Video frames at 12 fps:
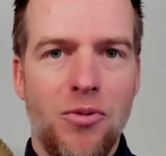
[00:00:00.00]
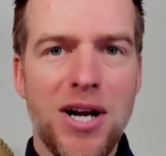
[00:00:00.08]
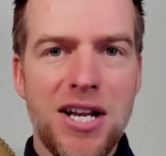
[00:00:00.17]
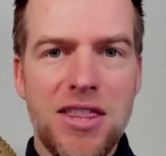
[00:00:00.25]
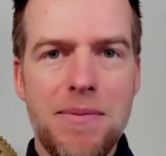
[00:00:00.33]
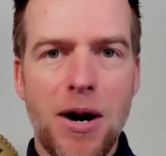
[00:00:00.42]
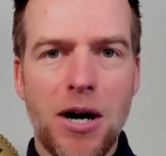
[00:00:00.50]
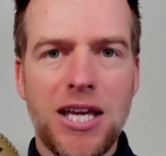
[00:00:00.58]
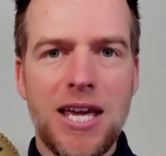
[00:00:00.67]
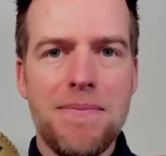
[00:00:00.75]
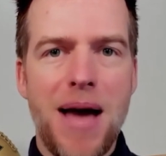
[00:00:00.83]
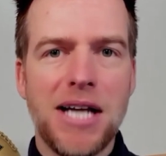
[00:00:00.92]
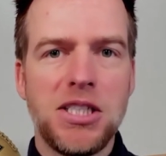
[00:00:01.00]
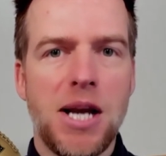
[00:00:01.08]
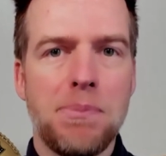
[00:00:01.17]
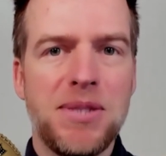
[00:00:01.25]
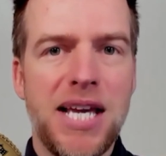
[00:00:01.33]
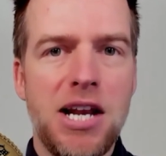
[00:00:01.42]
One of the marquee
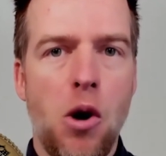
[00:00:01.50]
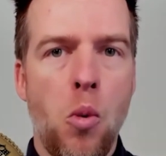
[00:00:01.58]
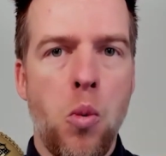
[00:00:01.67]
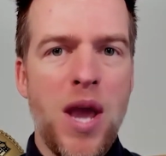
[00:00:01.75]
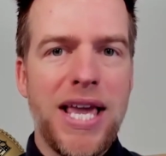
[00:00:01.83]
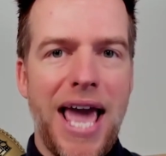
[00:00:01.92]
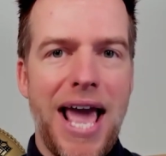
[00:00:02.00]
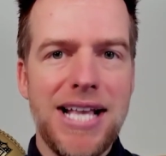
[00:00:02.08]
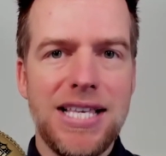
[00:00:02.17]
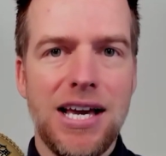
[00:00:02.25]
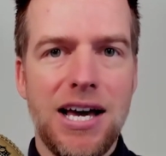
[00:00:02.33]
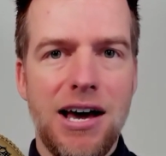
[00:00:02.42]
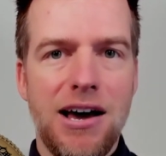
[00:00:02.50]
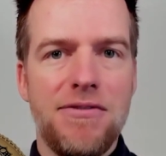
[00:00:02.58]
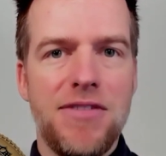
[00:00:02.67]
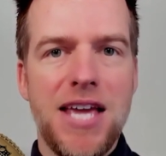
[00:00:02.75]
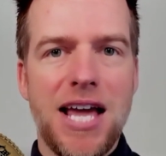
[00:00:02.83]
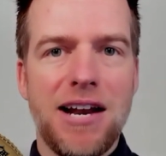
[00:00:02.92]
matchups in week eight
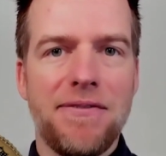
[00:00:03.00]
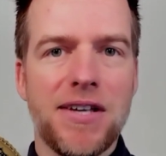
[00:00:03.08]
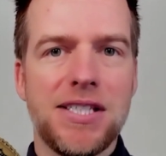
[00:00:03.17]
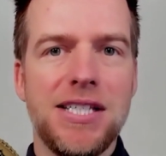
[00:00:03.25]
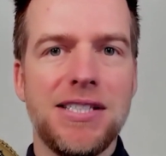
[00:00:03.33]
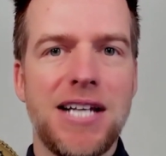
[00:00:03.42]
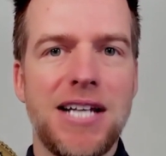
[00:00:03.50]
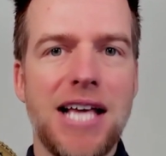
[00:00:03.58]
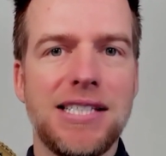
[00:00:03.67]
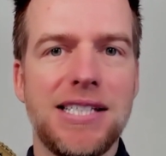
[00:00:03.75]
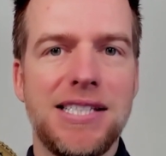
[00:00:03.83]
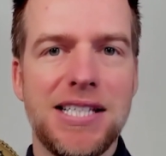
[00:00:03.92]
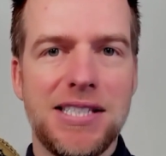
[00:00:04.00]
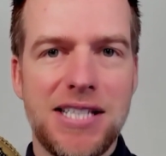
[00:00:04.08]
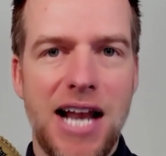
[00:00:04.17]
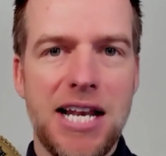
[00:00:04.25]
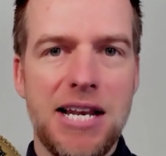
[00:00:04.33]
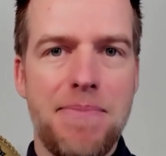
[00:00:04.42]
of the NFL season has the
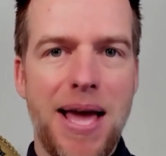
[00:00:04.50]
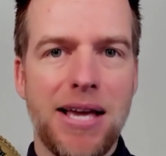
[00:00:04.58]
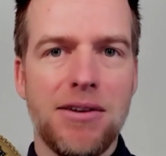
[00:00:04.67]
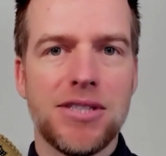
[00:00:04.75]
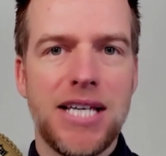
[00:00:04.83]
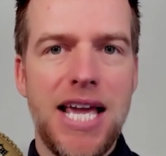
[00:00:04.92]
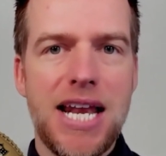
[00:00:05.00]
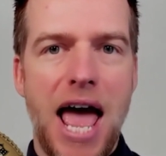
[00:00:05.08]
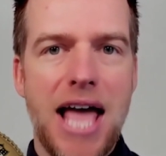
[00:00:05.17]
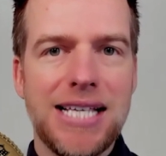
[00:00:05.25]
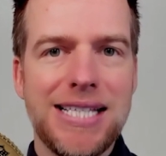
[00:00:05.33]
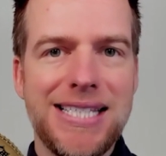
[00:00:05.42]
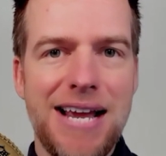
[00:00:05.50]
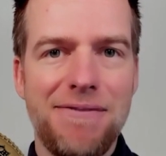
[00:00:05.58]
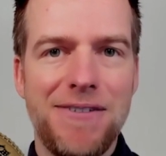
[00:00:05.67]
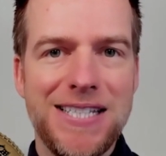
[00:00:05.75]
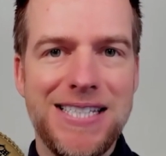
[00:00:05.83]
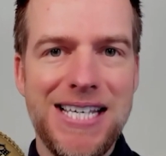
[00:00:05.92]
Cincinnati Bengals in San
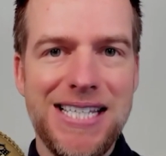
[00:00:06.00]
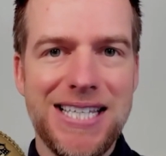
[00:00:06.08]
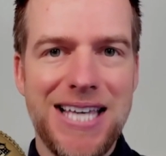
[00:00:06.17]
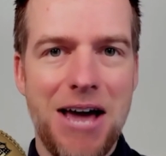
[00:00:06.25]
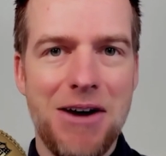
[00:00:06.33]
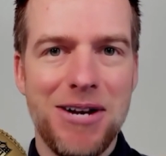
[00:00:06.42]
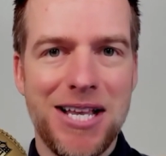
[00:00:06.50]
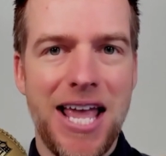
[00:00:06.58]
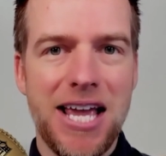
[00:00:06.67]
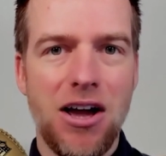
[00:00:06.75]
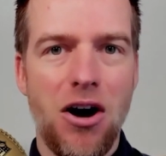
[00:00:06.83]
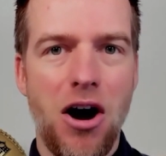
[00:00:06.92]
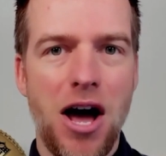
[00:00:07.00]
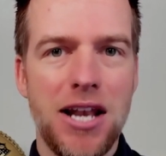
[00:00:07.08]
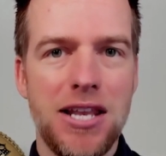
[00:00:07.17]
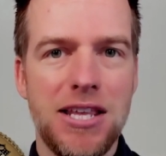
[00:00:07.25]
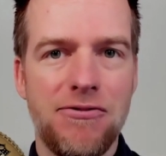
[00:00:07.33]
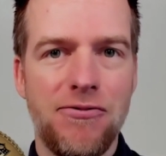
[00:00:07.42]
Francisco to take
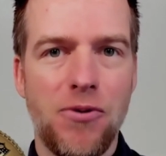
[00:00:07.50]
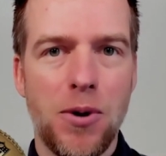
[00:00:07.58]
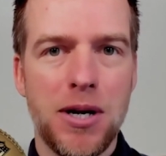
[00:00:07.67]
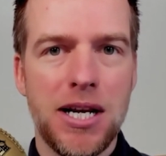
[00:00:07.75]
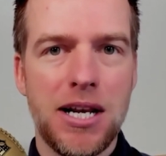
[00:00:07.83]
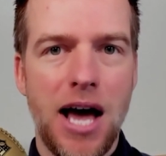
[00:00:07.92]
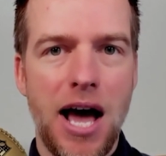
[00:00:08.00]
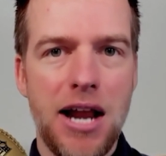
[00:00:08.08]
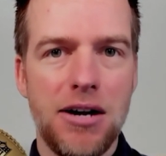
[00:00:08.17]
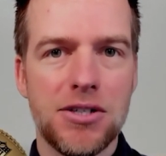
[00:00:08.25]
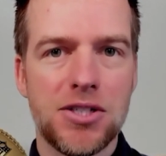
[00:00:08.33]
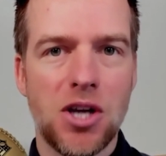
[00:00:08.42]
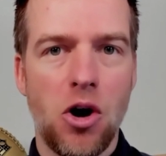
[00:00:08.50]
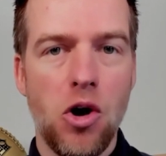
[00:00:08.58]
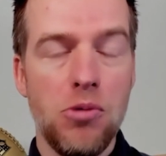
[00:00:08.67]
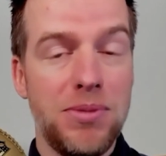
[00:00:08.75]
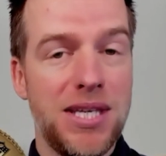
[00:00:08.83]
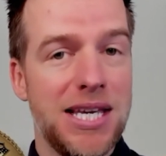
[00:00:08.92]
on the 49ers, the
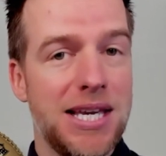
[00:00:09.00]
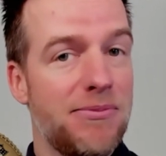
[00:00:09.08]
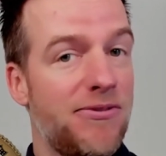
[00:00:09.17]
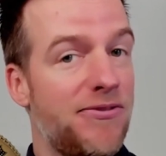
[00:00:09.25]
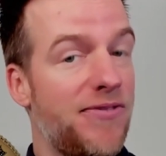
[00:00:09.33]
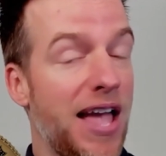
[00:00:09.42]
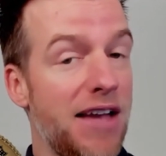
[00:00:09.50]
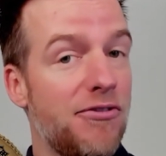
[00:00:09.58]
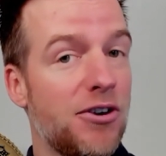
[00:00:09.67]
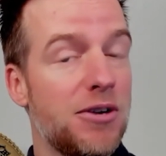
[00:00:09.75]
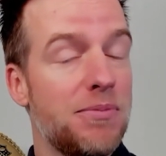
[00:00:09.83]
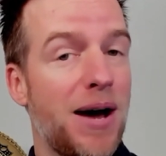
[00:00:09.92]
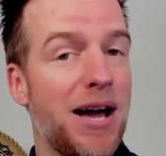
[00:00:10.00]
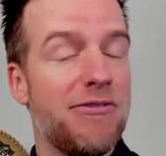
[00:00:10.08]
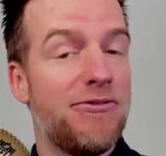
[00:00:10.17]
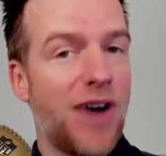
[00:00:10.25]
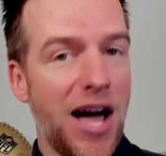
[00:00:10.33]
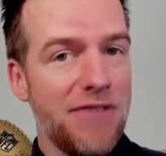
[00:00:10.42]
home team favored by
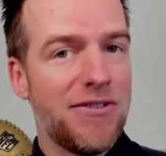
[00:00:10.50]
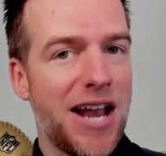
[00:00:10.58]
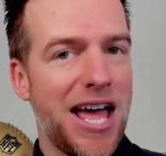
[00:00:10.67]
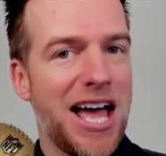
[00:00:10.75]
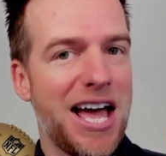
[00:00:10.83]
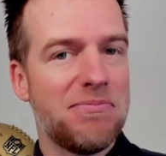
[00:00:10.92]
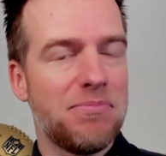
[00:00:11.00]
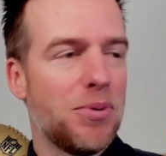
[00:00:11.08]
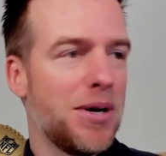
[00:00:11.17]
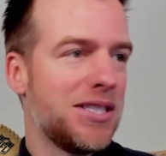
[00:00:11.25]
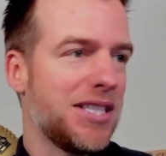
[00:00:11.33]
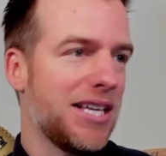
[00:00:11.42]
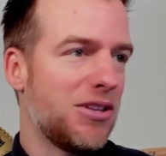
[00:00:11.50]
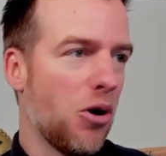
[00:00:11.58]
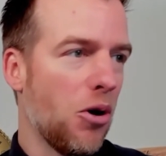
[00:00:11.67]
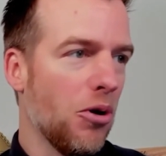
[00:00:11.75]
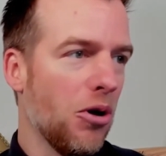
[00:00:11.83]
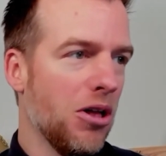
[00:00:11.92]
five and a half points, a
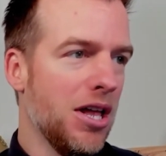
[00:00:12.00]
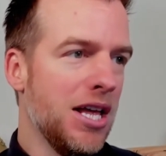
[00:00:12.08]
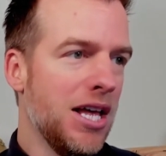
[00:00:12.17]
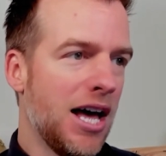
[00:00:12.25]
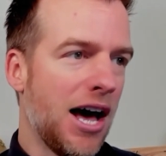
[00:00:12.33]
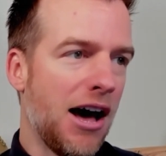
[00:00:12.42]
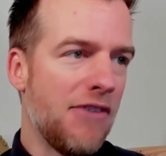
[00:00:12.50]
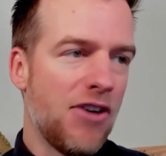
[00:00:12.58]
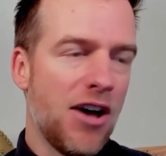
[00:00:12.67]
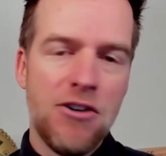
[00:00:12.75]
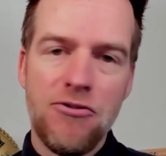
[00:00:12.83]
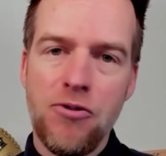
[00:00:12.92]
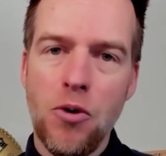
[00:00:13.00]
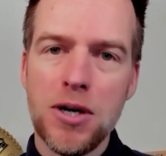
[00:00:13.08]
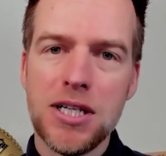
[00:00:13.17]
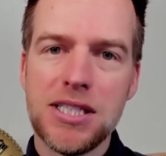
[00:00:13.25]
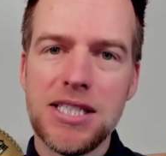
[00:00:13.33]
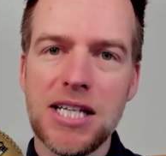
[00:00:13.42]
total of
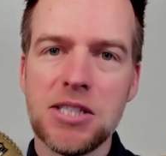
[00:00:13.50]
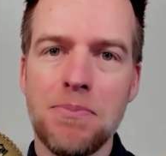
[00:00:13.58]
46.